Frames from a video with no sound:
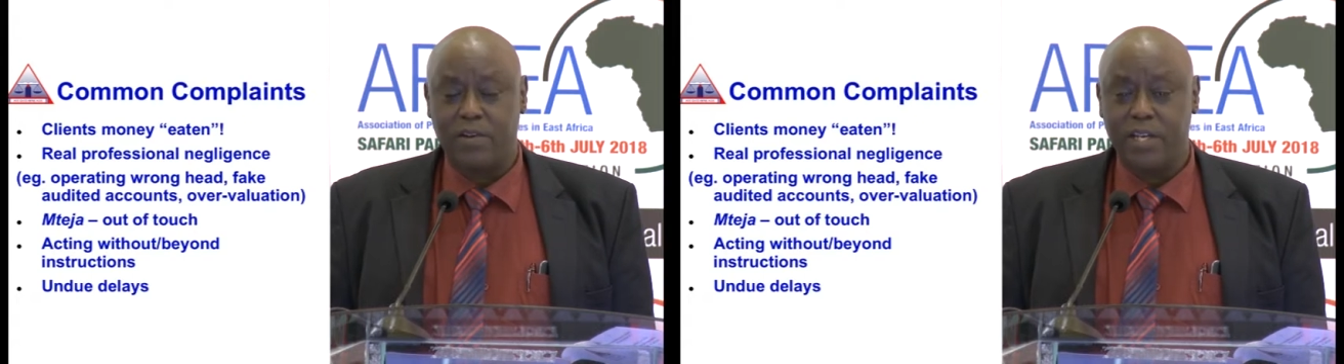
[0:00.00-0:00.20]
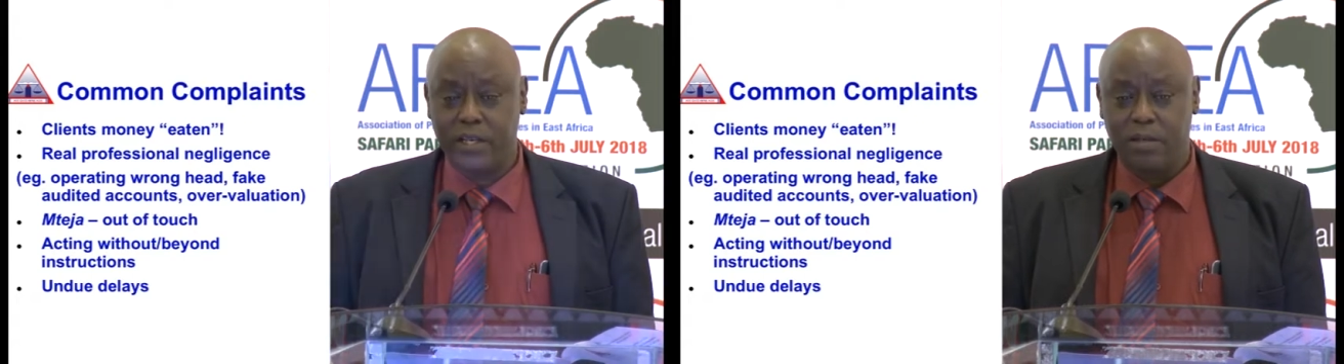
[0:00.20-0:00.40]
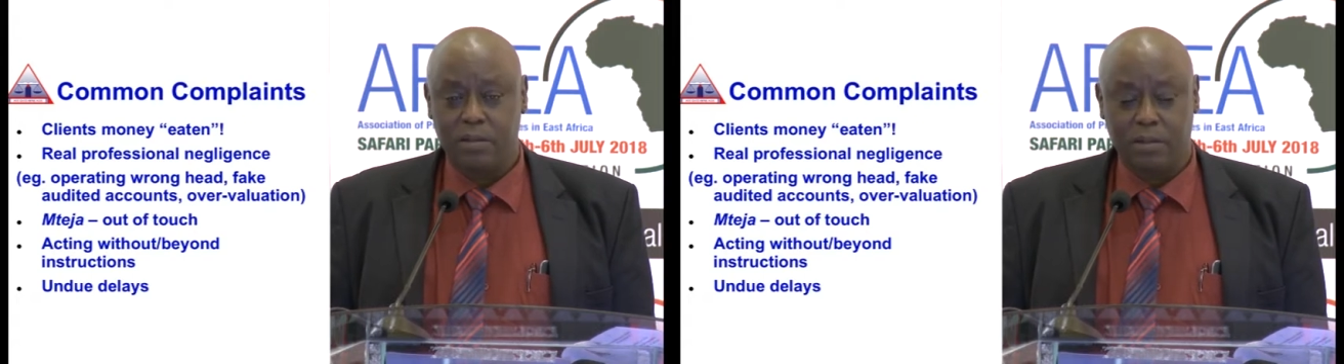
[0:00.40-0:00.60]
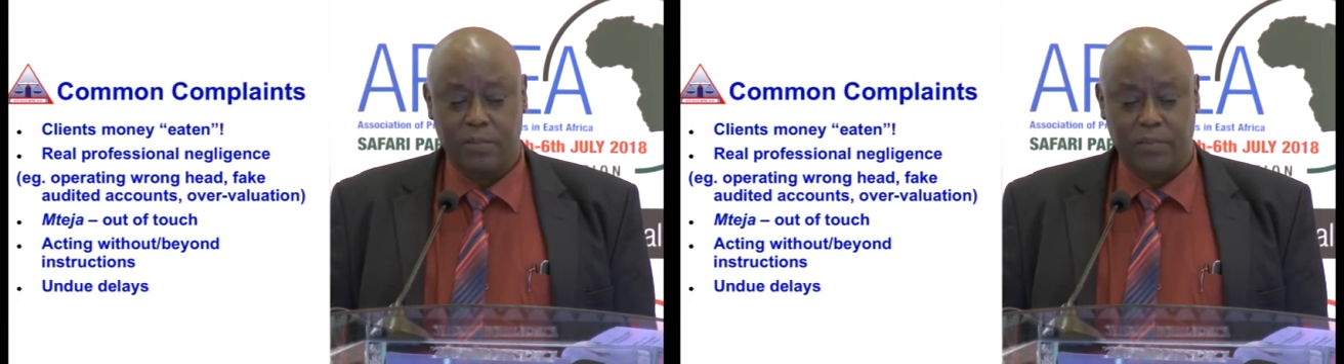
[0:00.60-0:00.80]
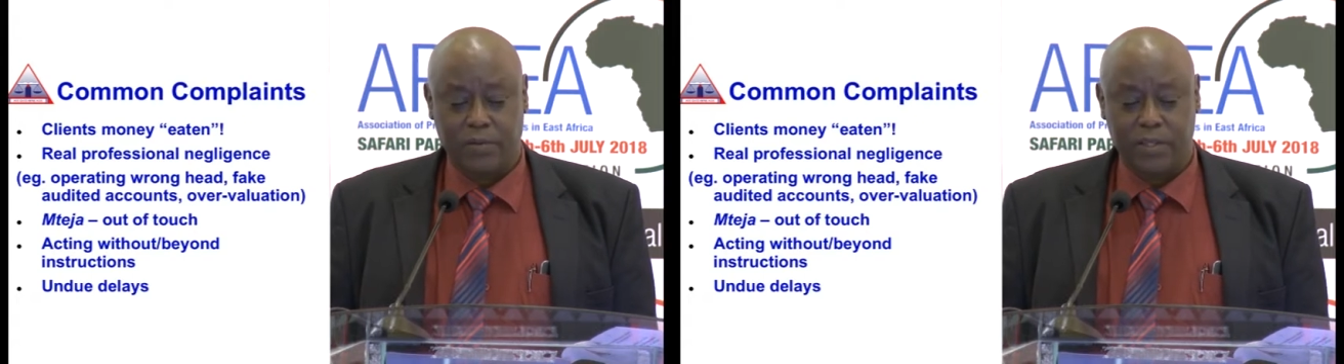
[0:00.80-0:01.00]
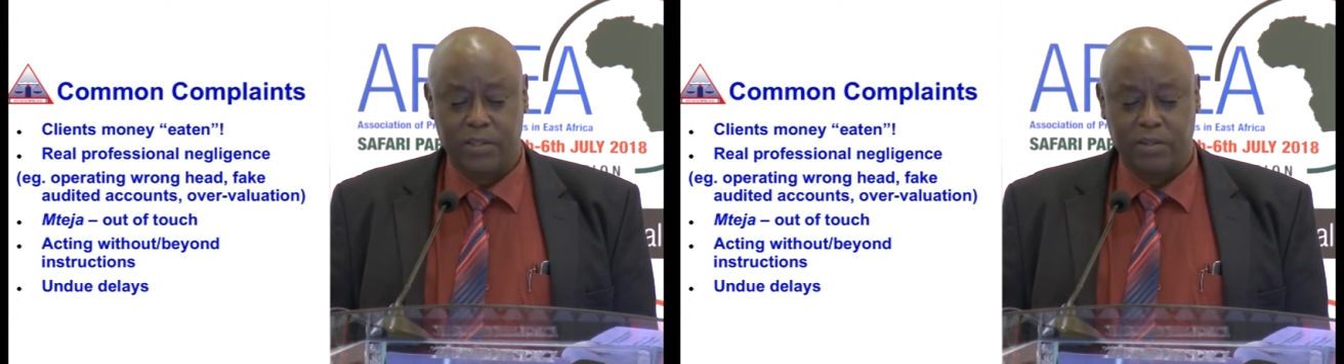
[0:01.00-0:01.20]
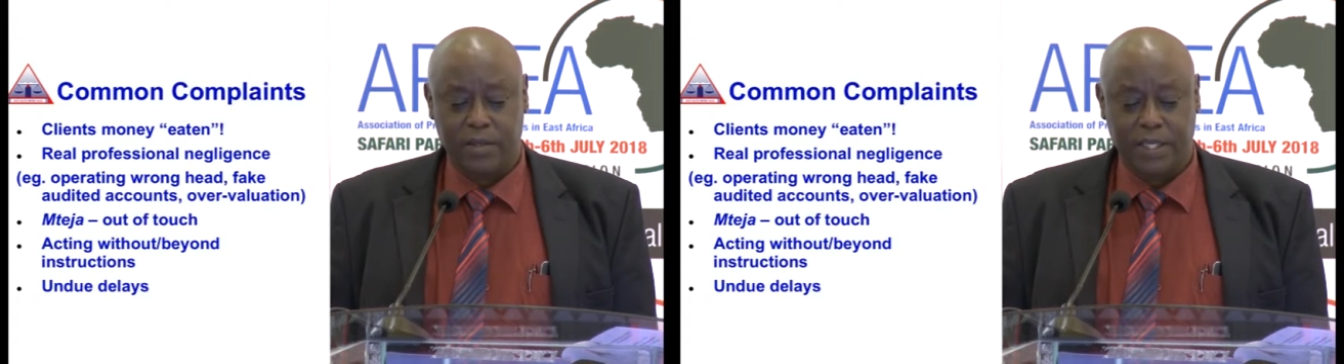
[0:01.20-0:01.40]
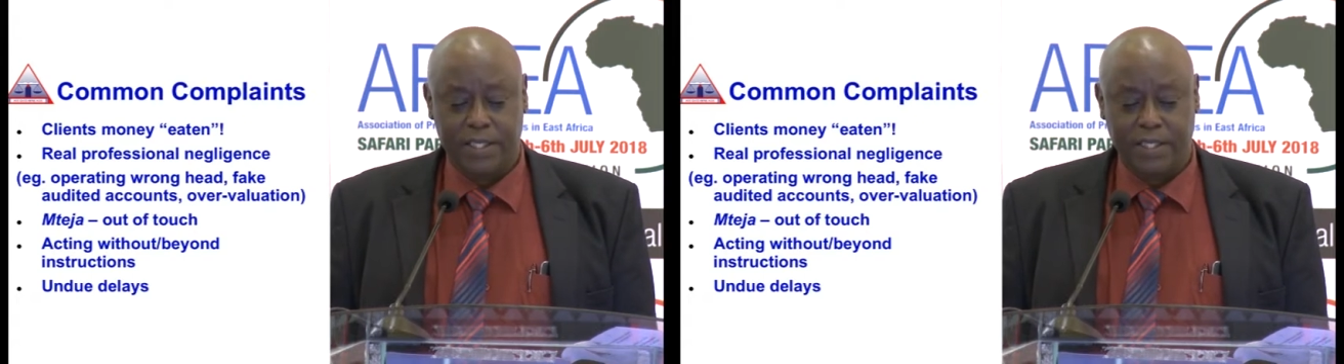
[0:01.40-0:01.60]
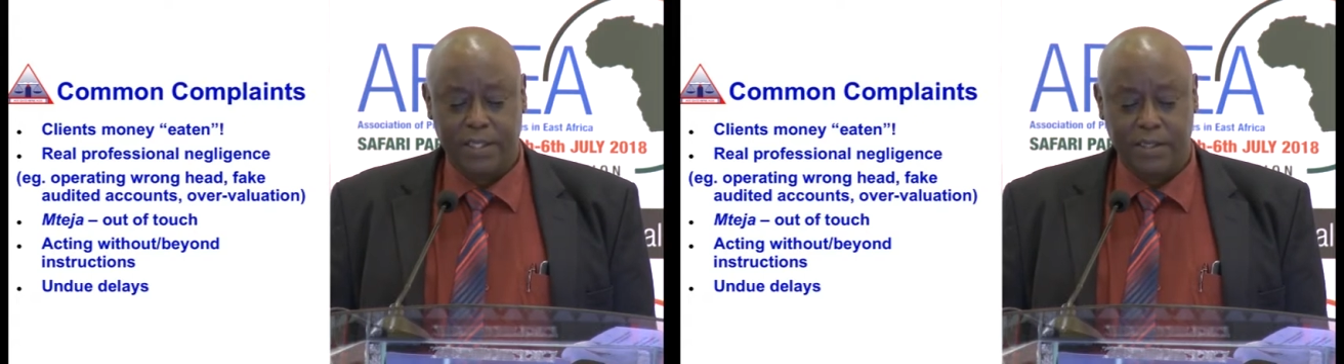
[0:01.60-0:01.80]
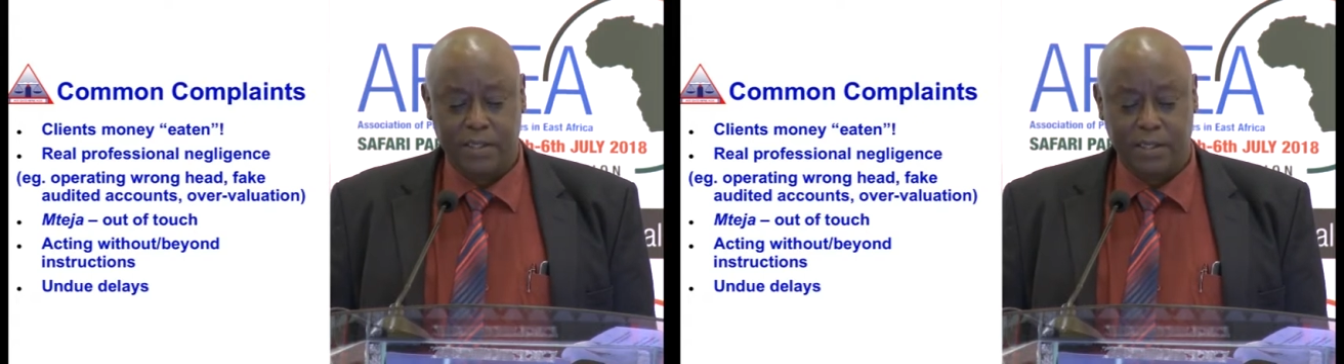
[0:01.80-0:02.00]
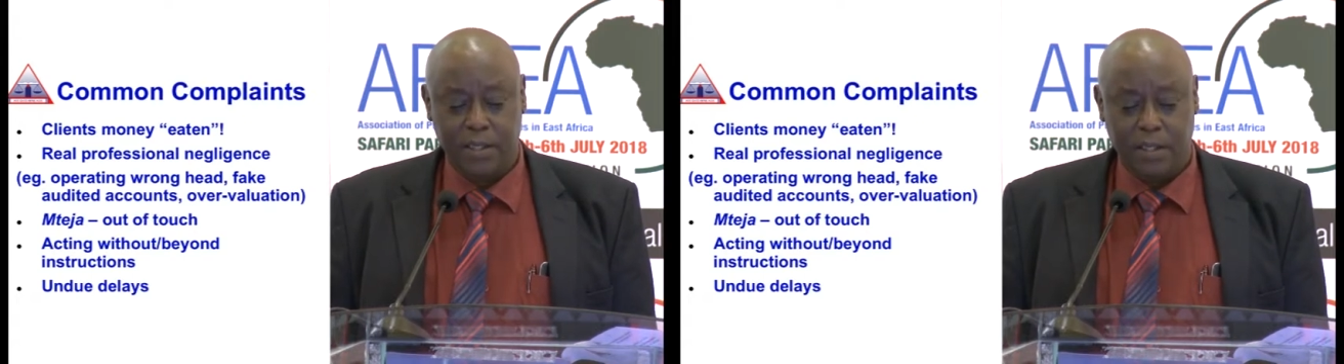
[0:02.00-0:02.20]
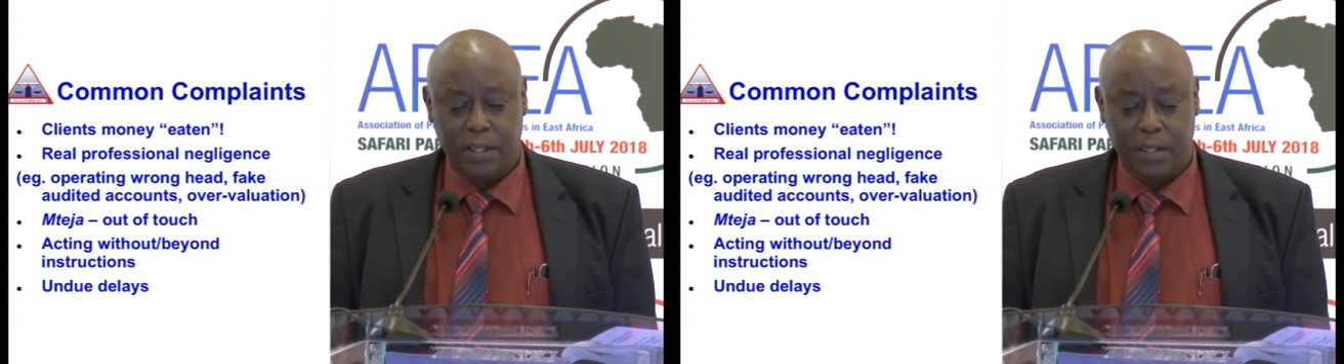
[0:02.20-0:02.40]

real professional negligence,